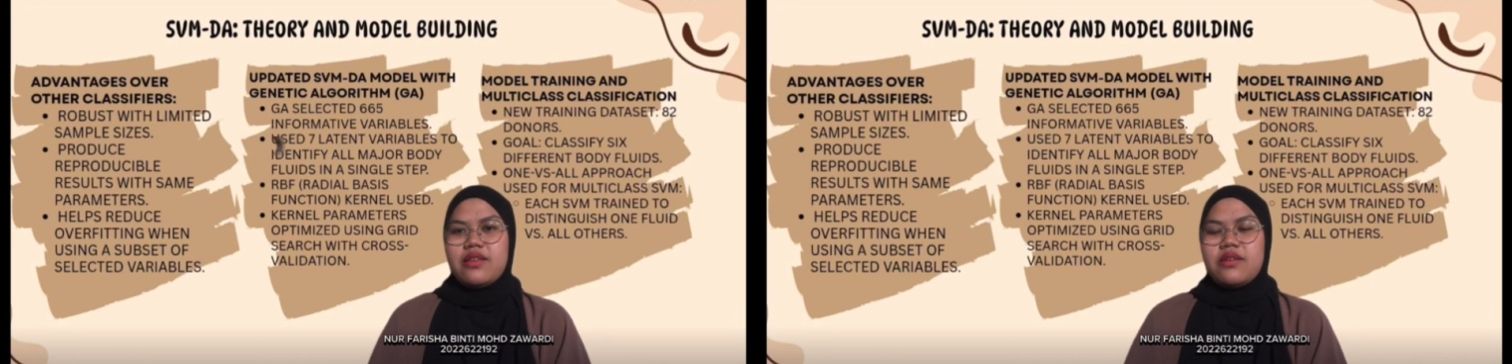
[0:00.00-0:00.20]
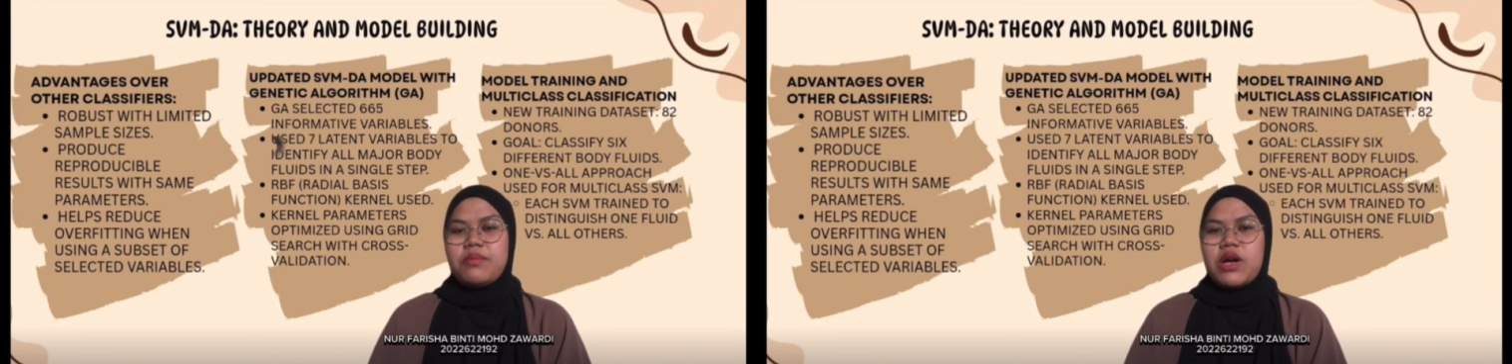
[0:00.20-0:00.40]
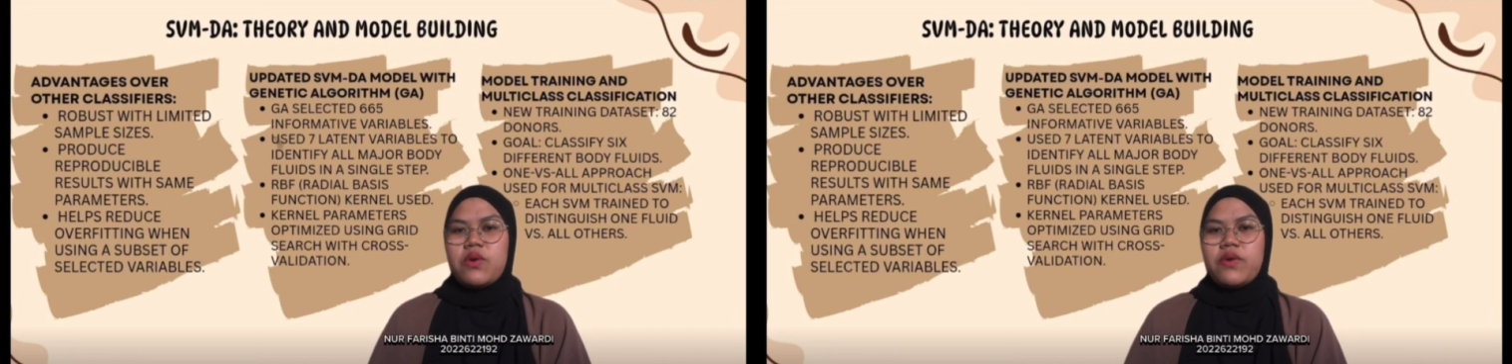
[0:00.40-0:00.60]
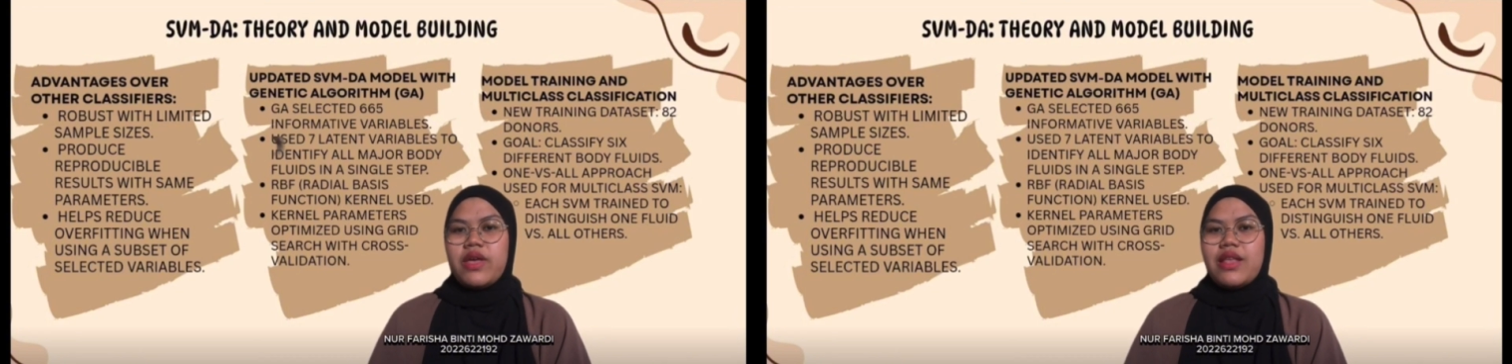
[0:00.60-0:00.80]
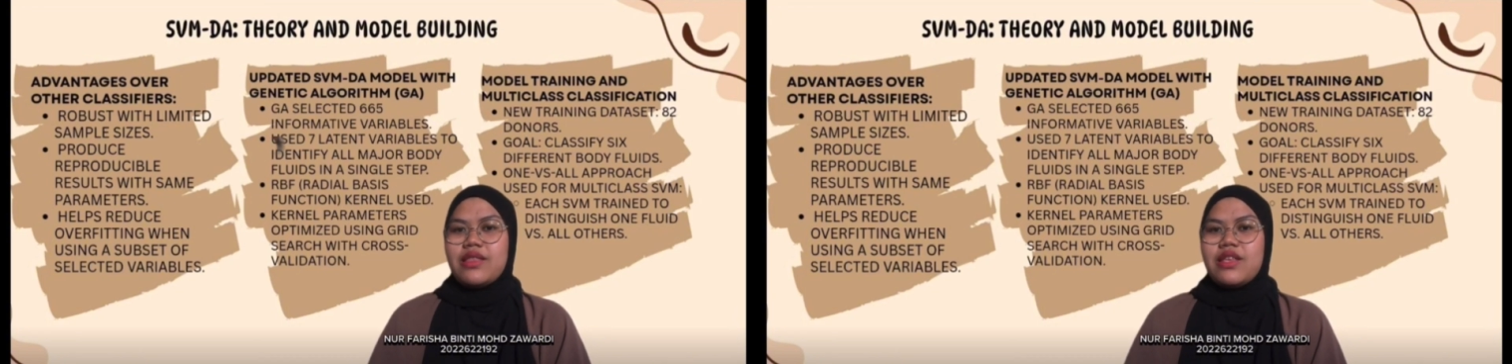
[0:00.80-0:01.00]
about
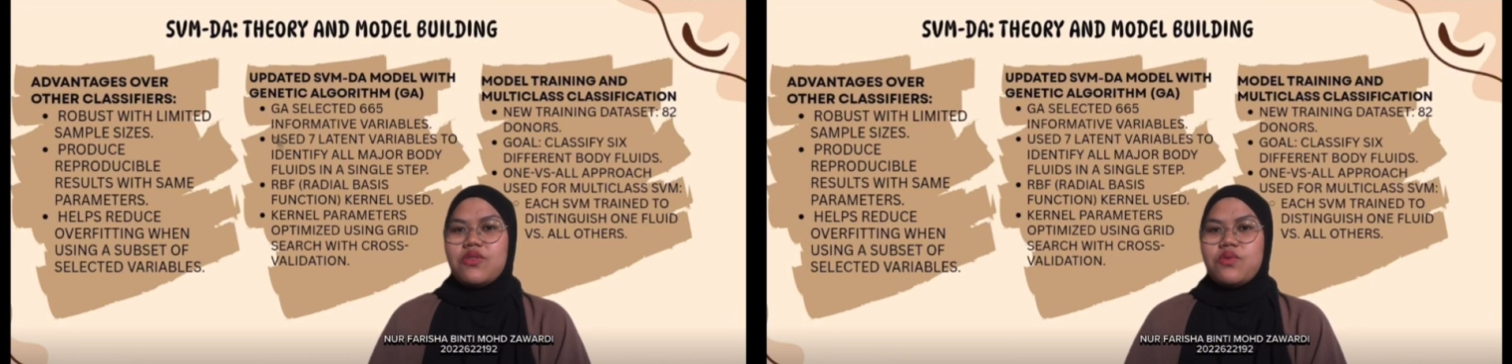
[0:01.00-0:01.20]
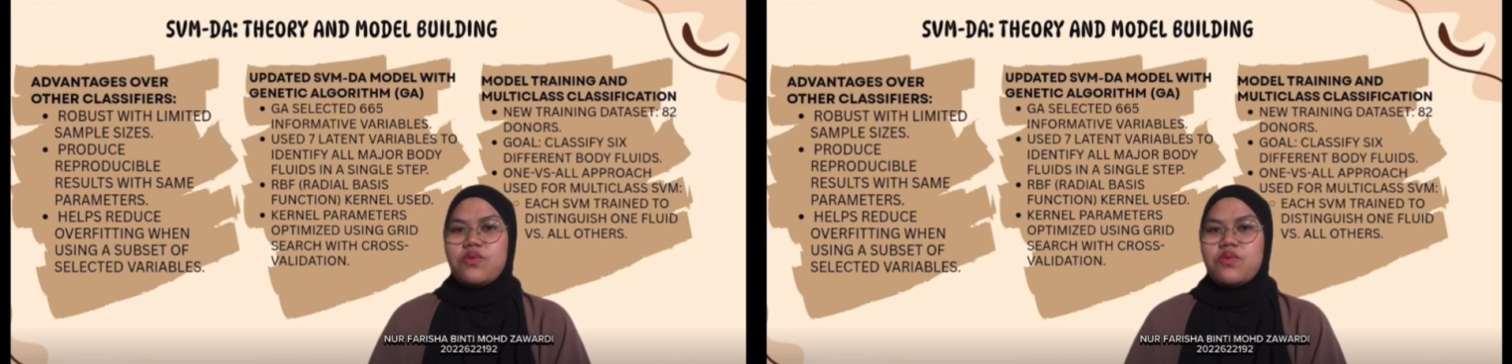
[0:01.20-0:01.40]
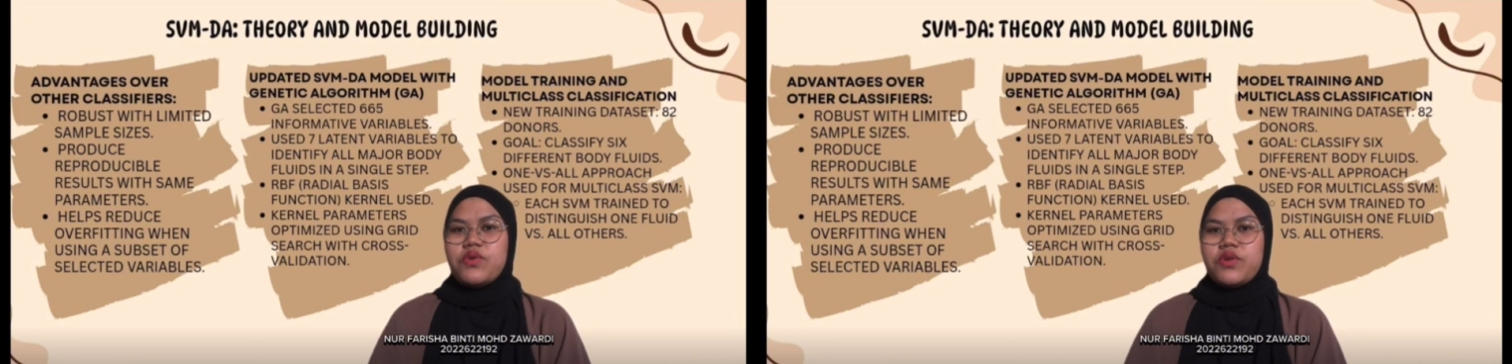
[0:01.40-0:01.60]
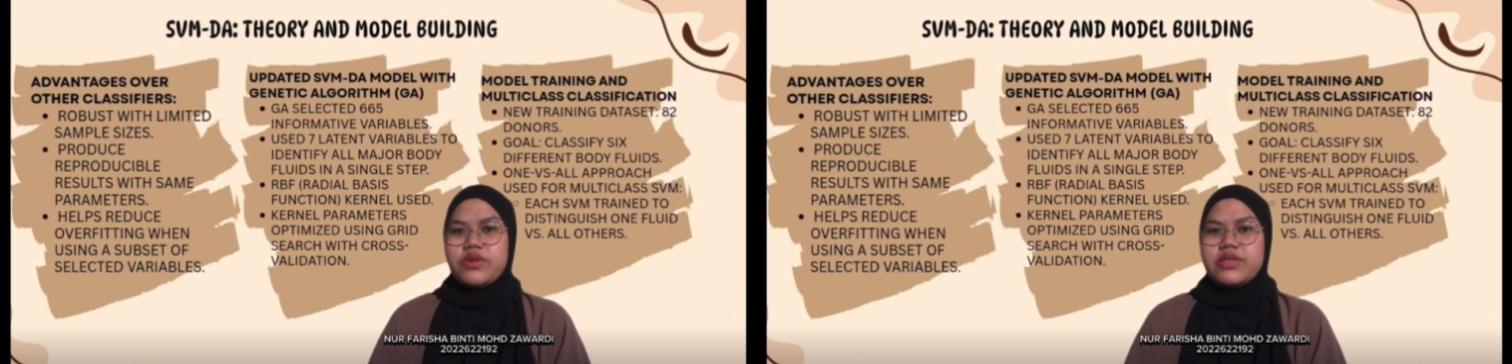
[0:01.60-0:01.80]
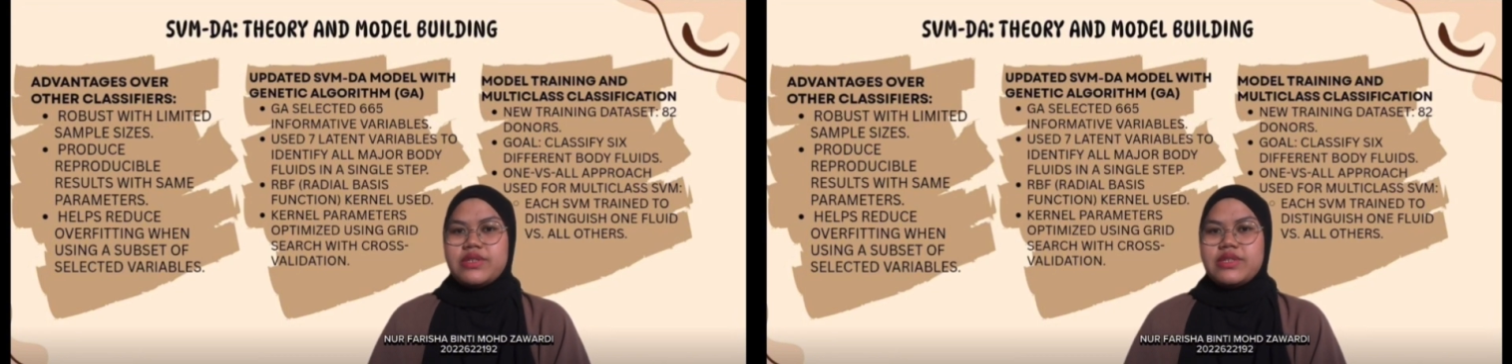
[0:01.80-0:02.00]
82
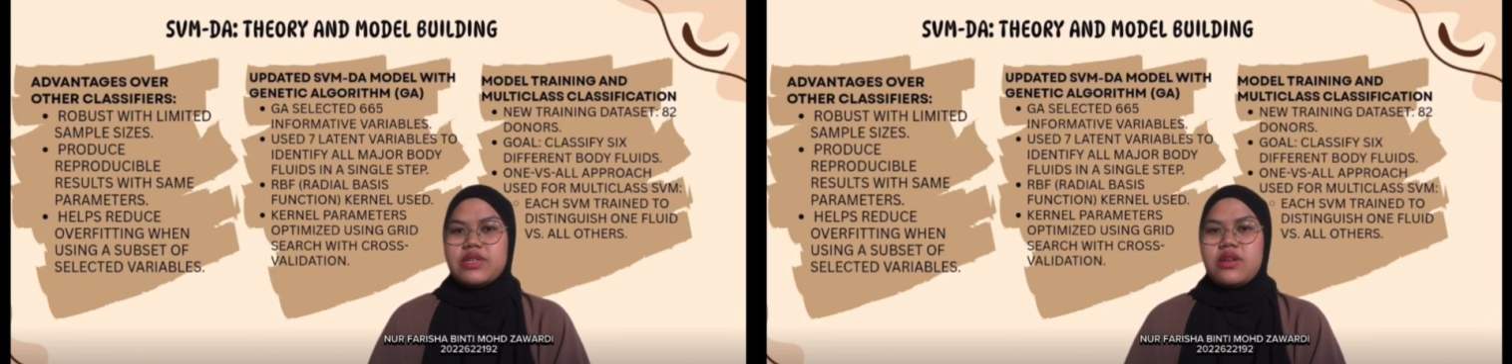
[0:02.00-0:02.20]
donors.